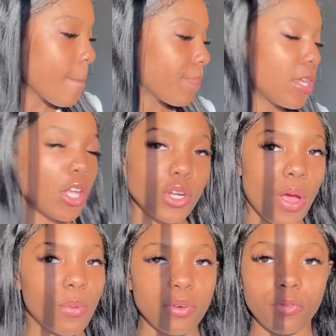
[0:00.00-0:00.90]
y'all know I
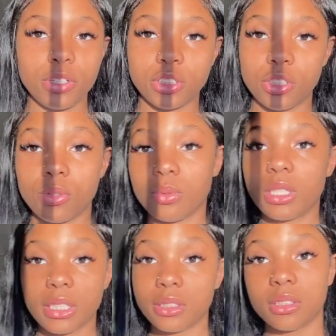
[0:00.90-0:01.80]
wouldn't front to you.
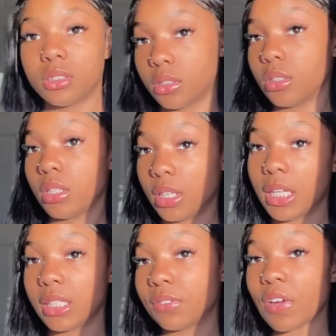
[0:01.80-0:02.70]
This
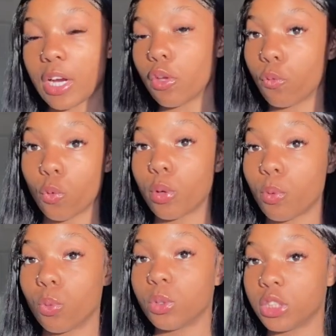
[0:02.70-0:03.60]
it's very
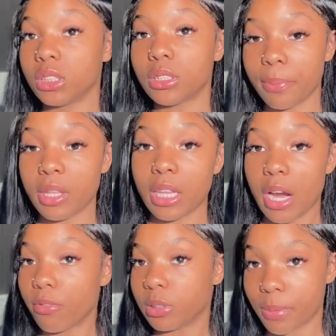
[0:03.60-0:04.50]
affordable, which is something that I
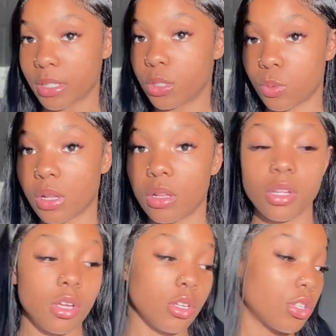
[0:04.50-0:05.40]
respect as well.
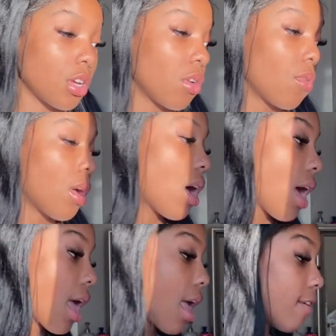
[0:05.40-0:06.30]
So
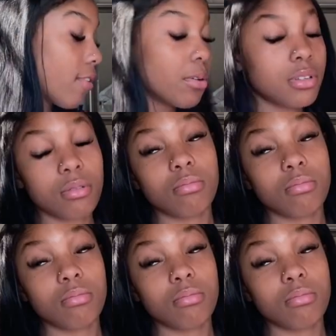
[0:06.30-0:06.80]
if I was you,